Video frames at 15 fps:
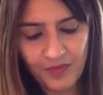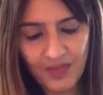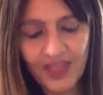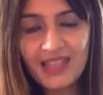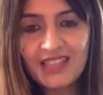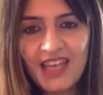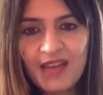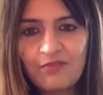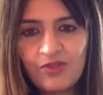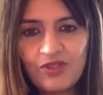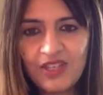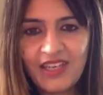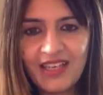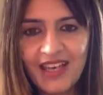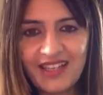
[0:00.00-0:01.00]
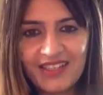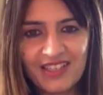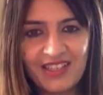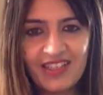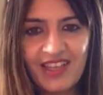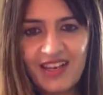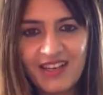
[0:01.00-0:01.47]
It's time to take
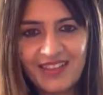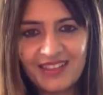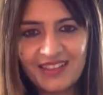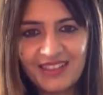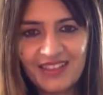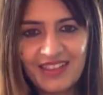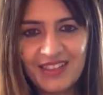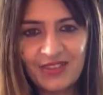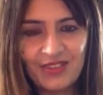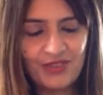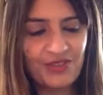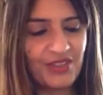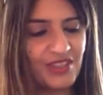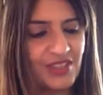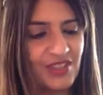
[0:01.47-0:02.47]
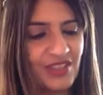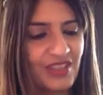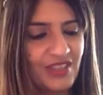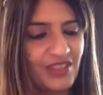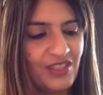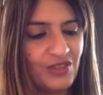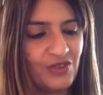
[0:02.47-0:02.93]
action. Yeah,
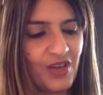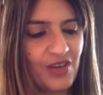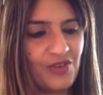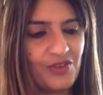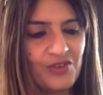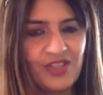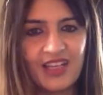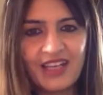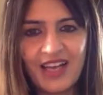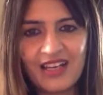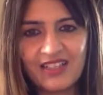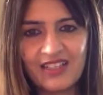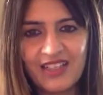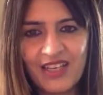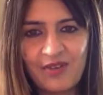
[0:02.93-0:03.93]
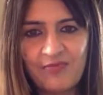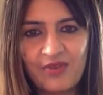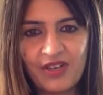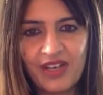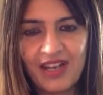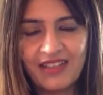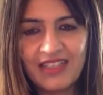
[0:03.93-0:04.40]
you are going to take action.
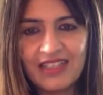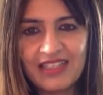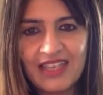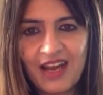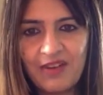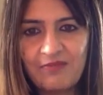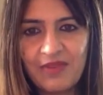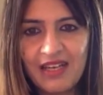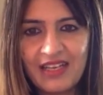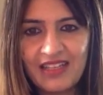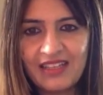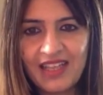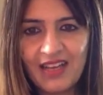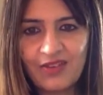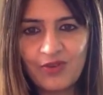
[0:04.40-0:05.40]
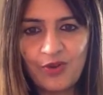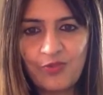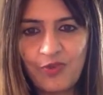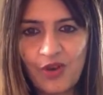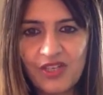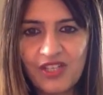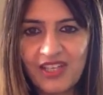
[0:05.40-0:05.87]
April, I think start building that whole
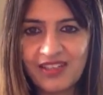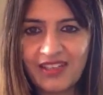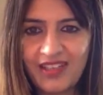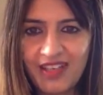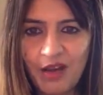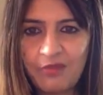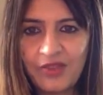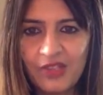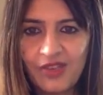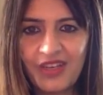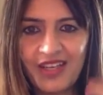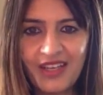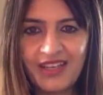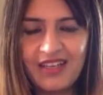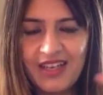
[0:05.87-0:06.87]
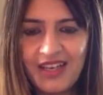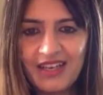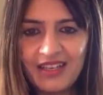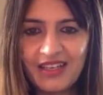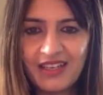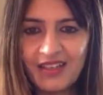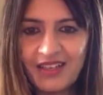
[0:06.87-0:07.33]
project thing up in your head.
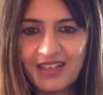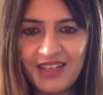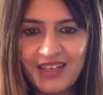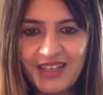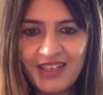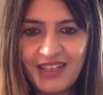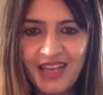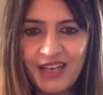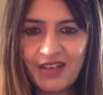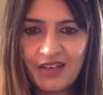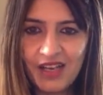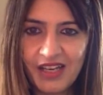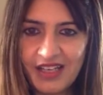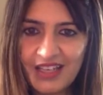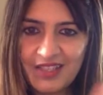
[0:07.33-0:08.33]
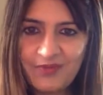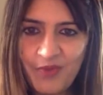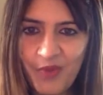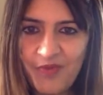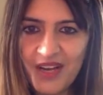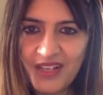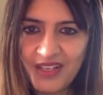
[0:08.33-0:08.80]
Let it gain at least
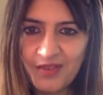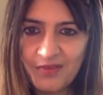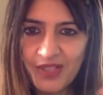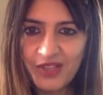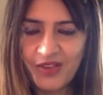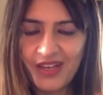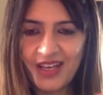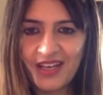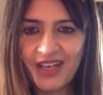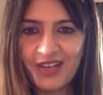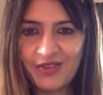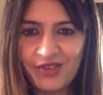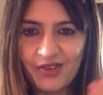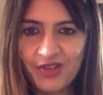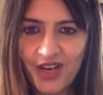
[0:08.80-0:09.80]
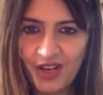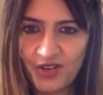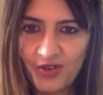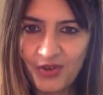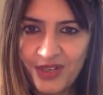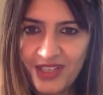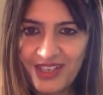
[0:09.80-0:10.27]
momentum in your head. I know you can't
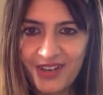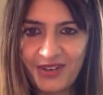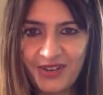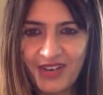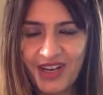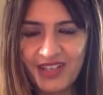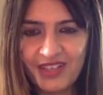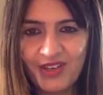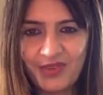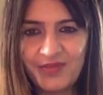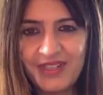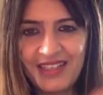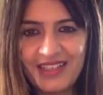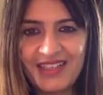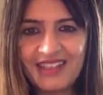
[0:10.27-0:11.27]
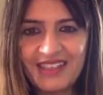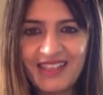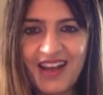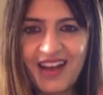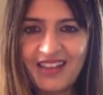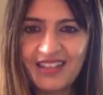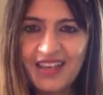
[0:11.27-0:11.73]
roll it out right now, but at least
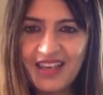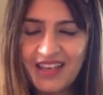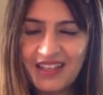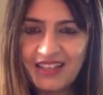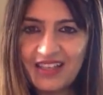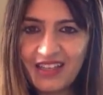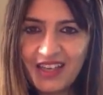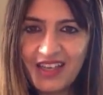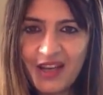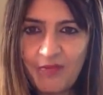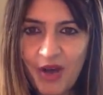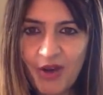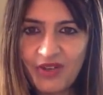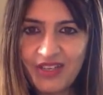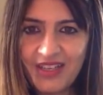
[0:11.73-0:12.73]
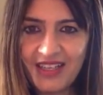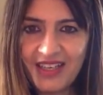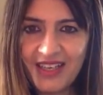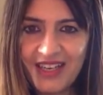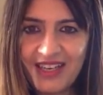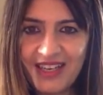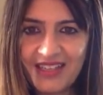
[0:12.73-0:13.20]
start thinking about it
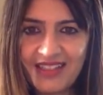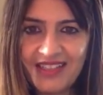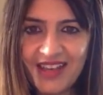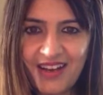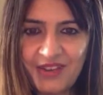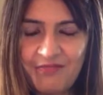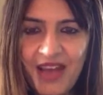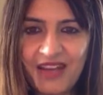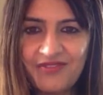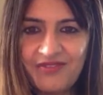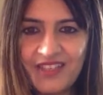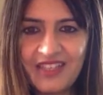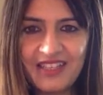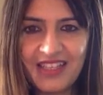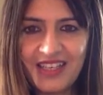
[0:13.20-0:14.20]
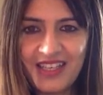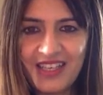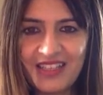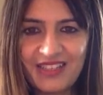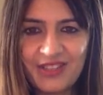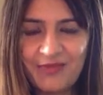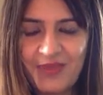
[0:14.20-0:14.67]
again and start manifesting
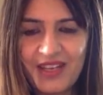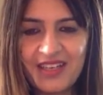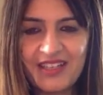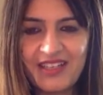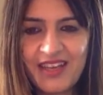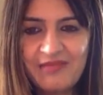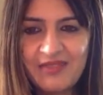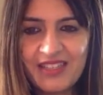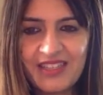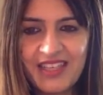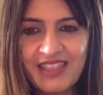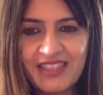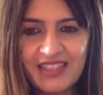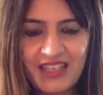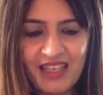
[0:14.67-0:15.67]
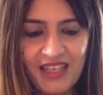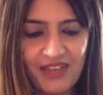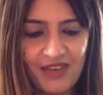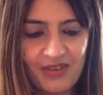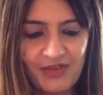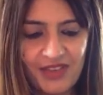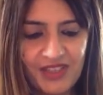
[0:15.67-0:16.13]
it. So by the time the things clear
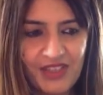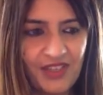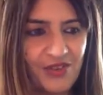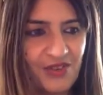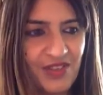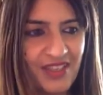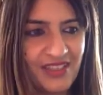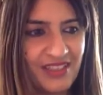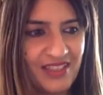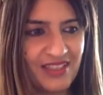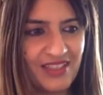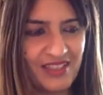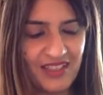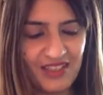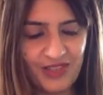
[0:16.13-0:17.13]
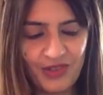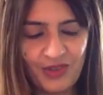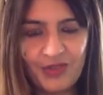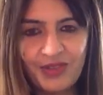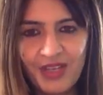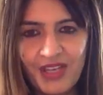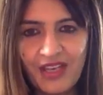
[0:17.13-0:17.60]
out with Corona, this is going
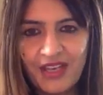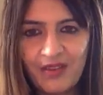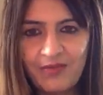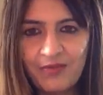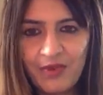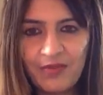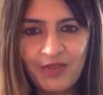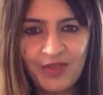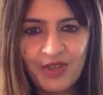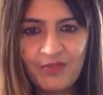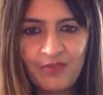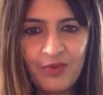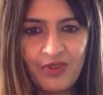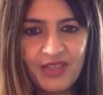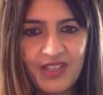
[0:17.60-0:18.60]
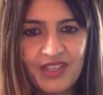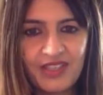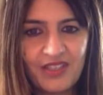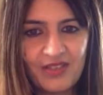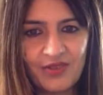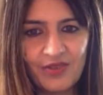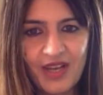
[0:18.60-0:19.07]
to be, you can put this
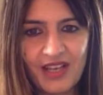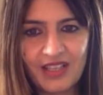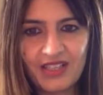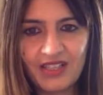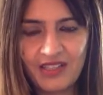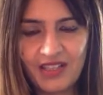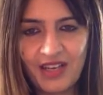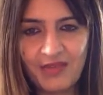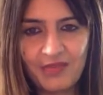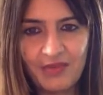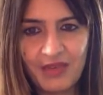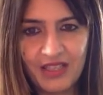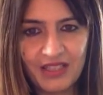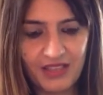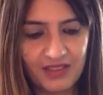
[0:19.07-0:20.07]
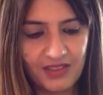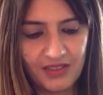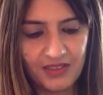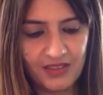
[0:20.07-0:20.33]
into action. That'll be better.